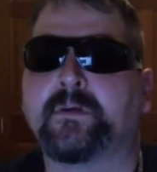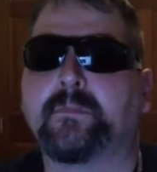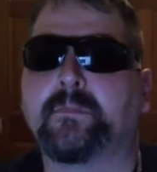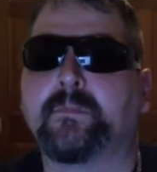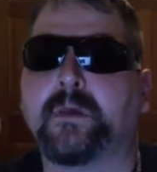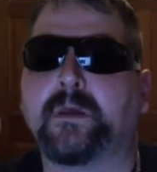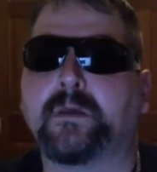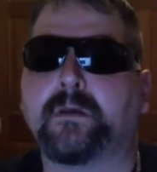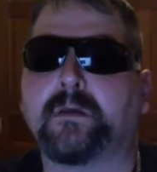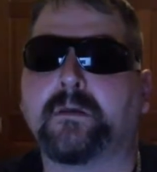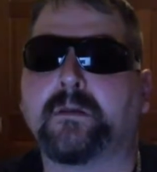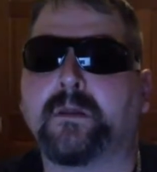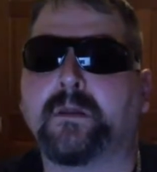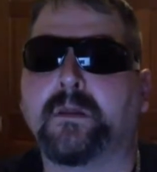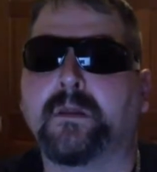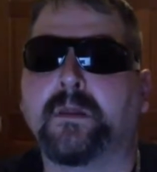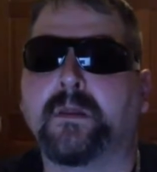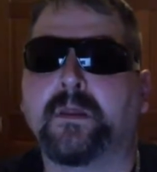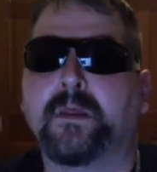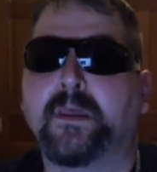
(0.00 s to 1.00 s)
a male.
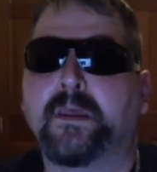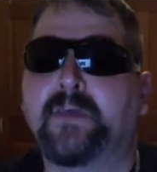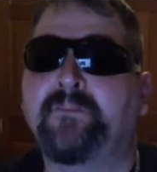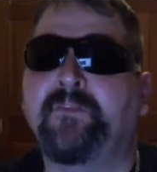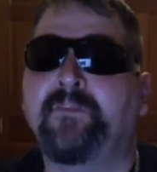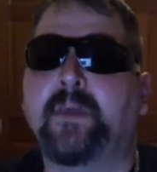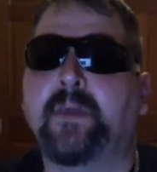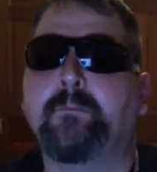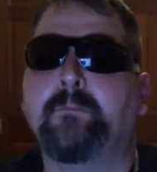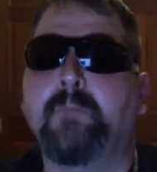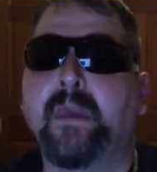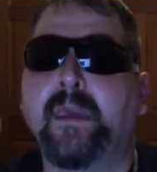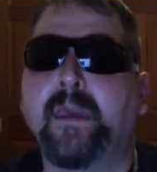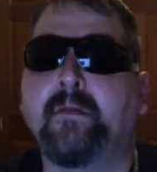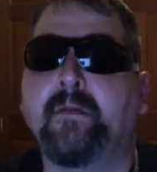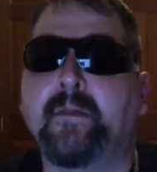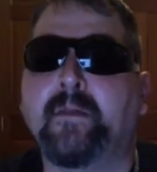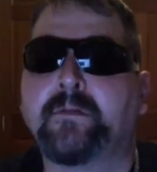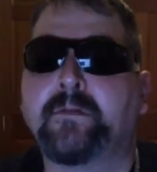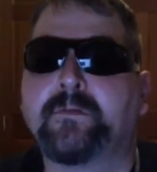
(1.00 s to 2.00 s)
If a
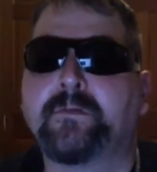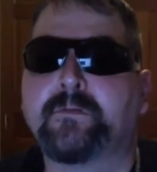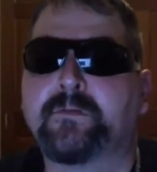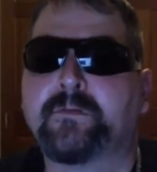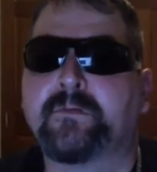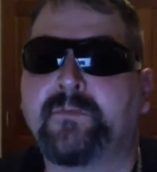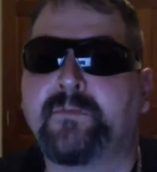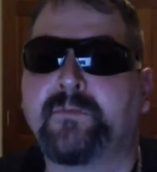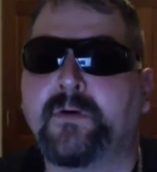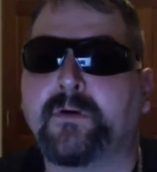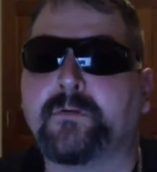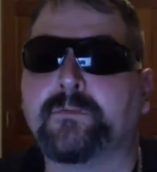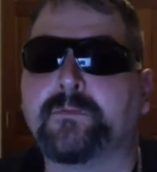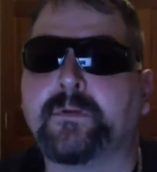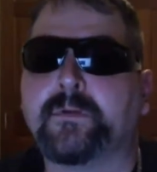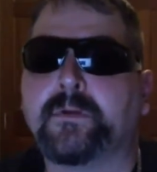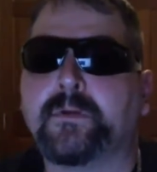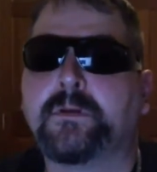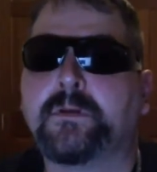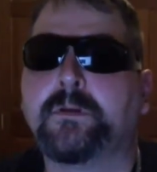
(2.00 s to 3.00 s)
male answers the phone,
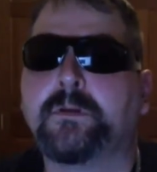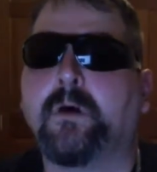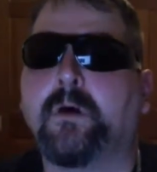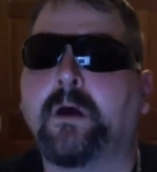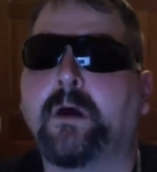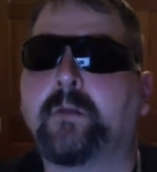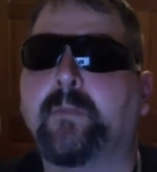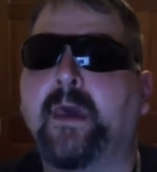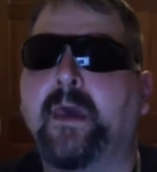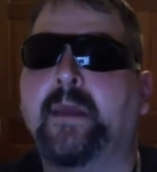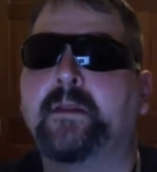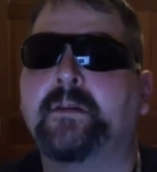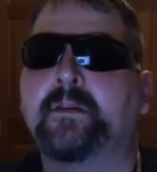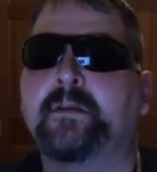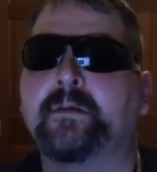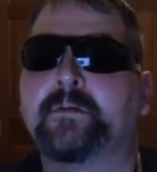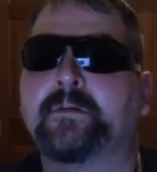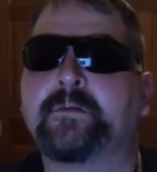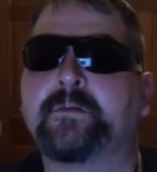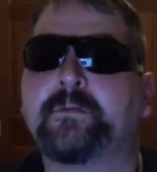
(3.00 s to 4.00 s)
you automatically
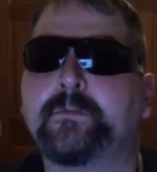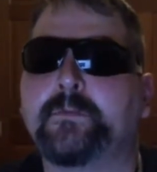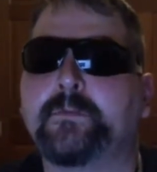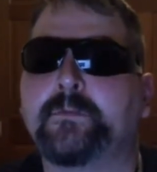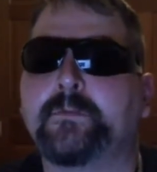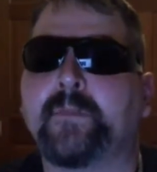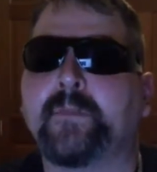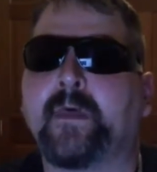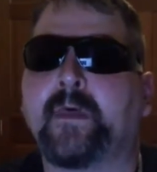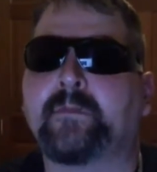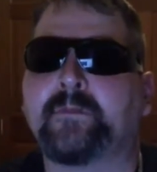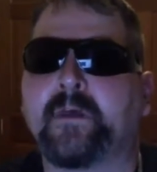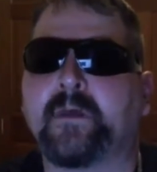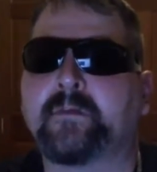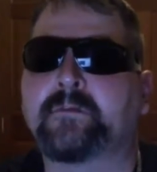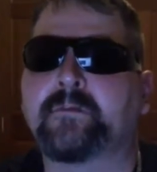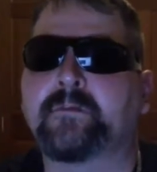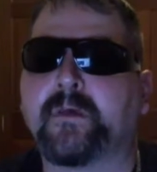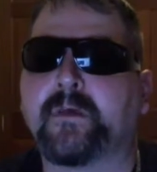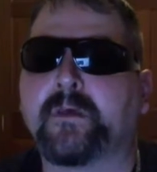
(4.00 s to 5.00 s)
assume that
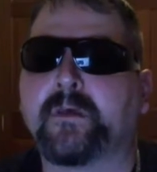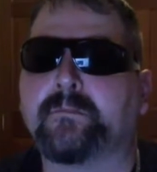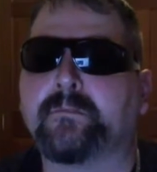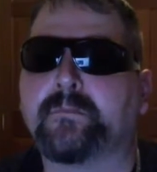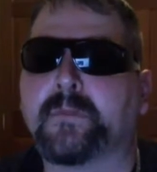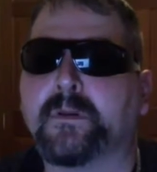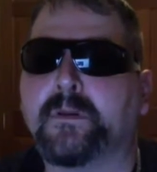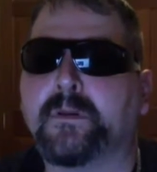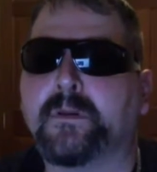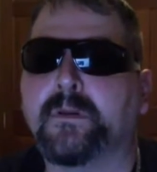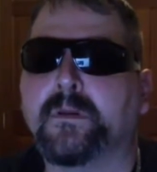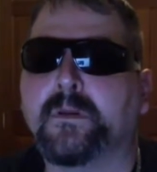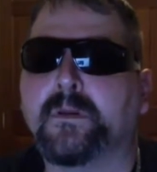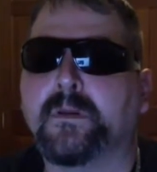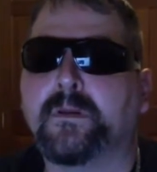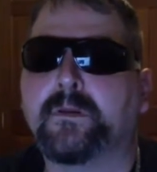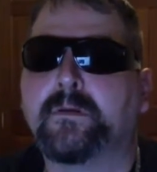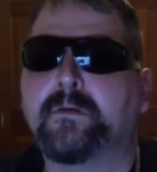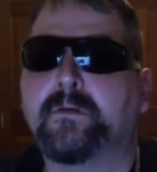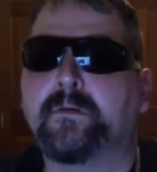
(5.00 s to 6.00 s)
that's them.
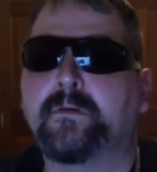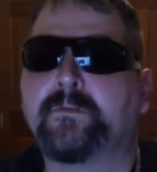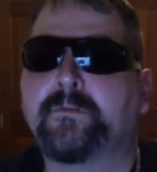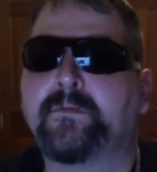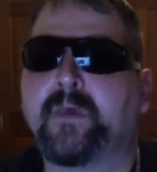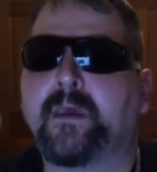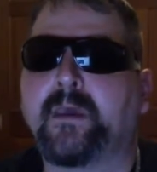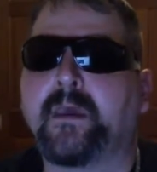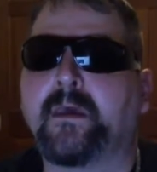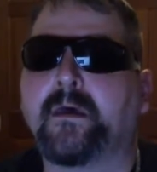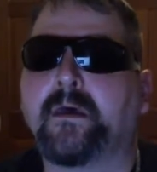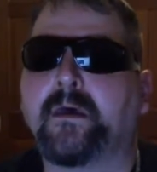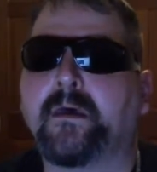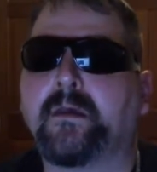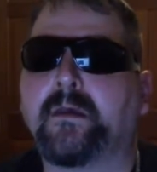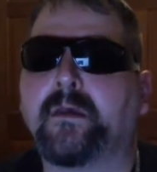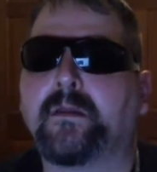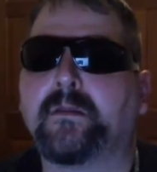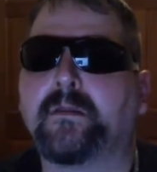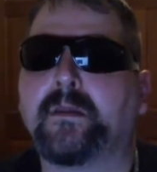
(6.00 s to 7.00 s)
You don't say
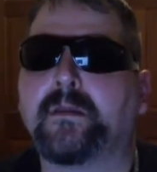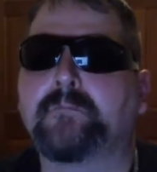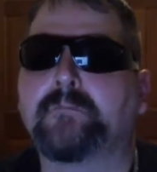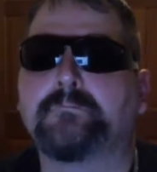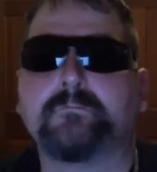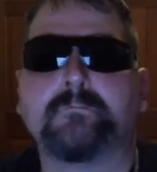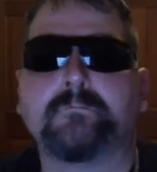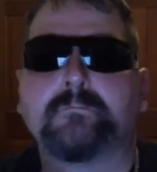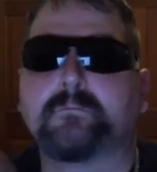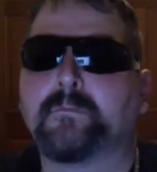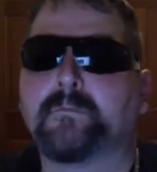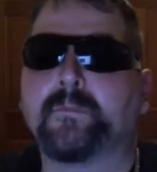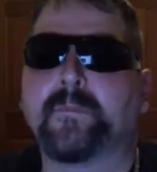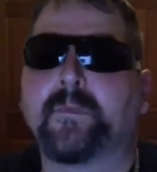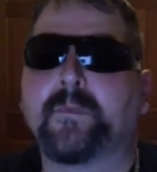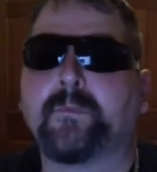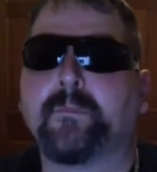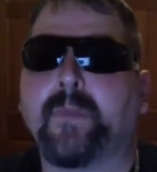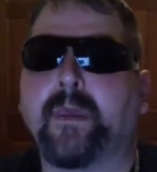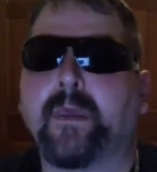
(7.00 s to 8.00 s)

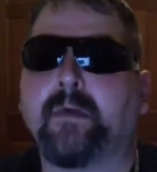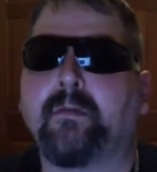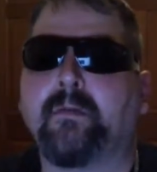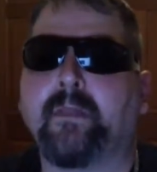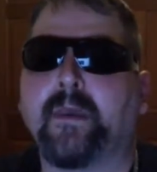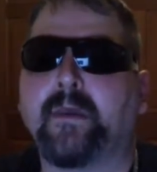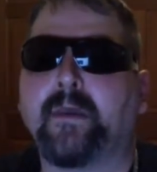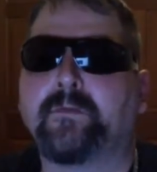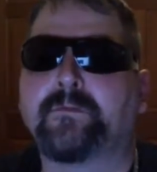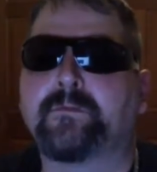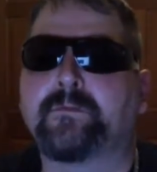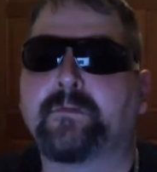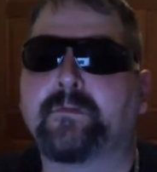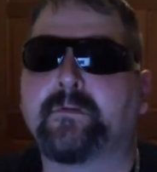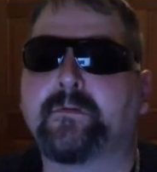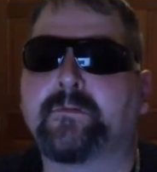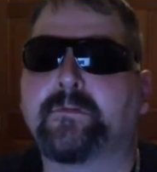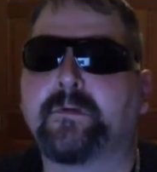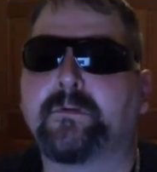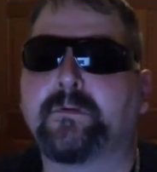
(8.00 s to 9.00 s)
the male
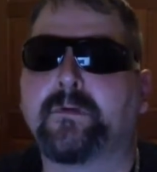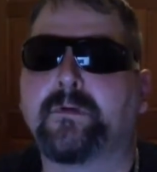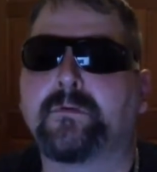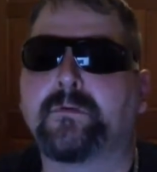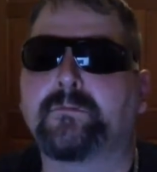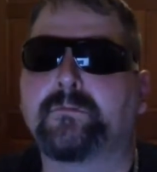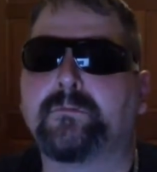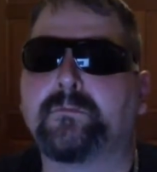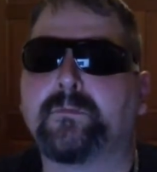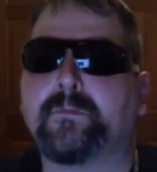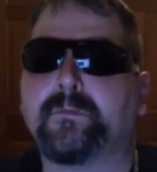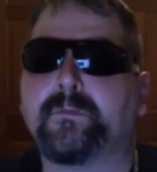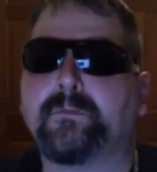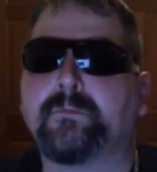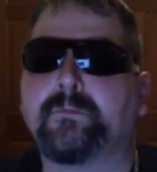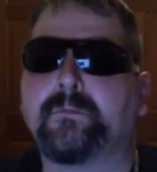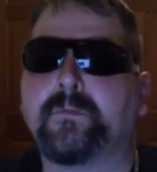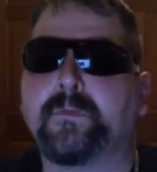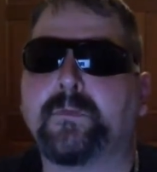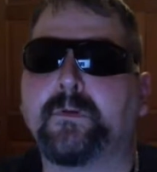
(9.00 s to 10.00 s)
answers,
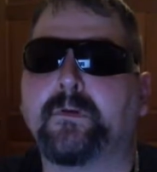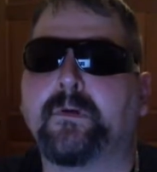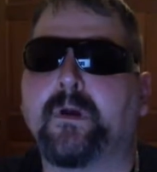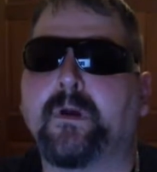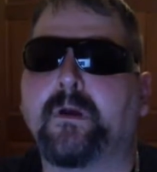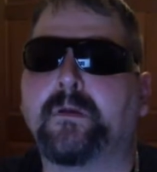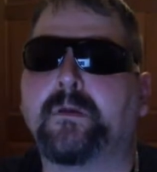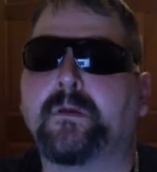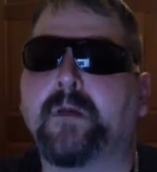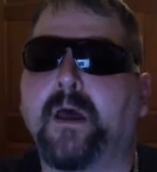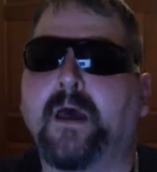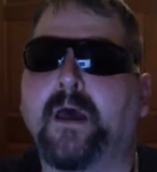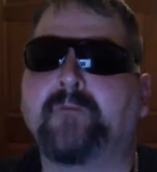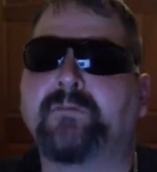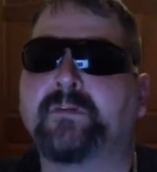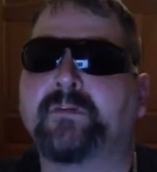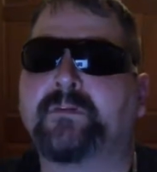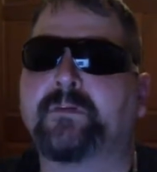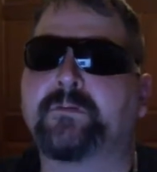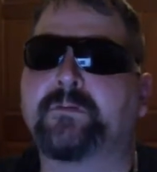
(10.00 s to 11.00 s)
you're
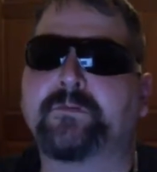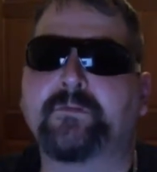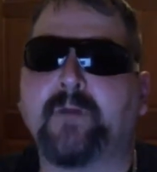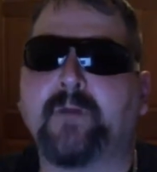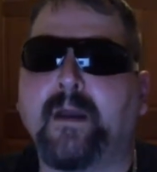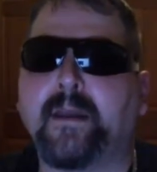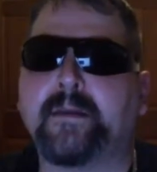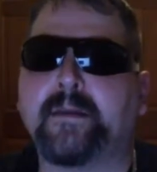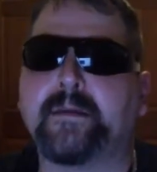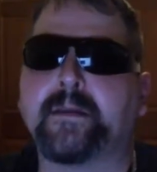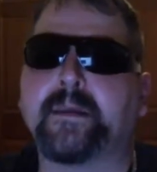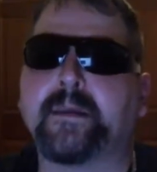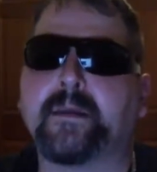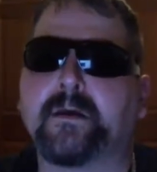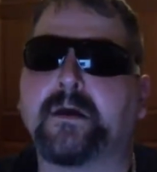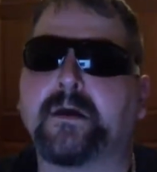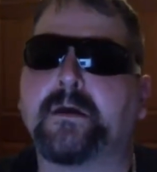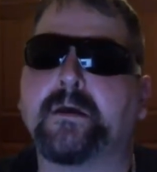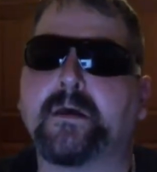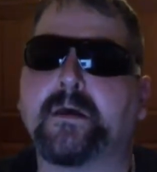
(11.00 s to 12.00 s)
obviously trying to get
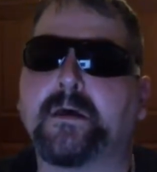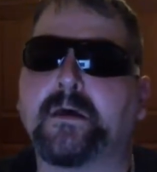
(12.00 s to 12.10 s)
a